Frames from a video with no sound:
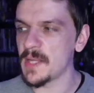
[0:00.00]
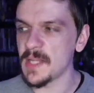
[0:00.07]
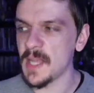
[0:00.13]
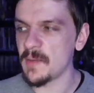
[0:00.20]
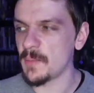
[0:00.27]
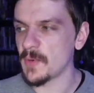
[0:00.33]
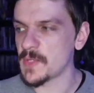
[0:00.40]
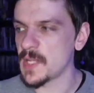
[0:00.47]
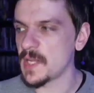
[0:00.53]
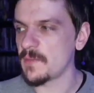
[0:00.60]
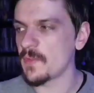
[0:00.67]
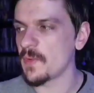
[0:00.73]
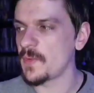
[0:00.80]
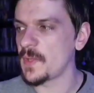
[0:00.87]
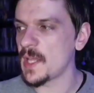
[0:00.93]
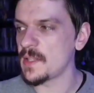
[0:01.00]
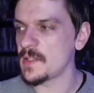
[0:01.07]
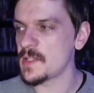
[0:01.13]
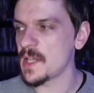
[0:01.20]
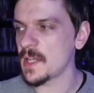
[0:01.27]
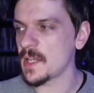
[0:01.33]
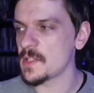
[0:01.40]
10% for 10
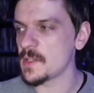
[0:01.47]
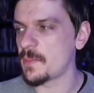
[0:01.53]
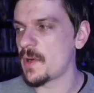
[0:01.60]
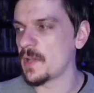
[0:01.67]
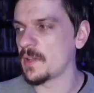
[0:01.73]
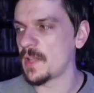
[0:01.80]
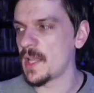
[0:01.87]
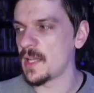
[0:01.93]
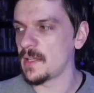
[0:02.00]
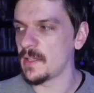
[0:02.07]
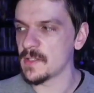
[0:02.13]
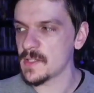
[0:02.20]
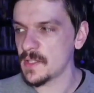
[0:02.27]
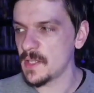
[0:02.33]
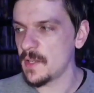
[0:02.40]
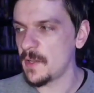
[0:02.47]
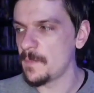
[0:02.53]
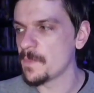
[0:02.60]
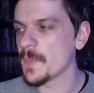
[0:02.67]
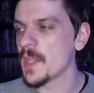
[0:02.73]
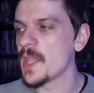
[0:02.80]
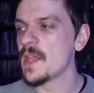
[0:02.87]
seconds upon landing its skill.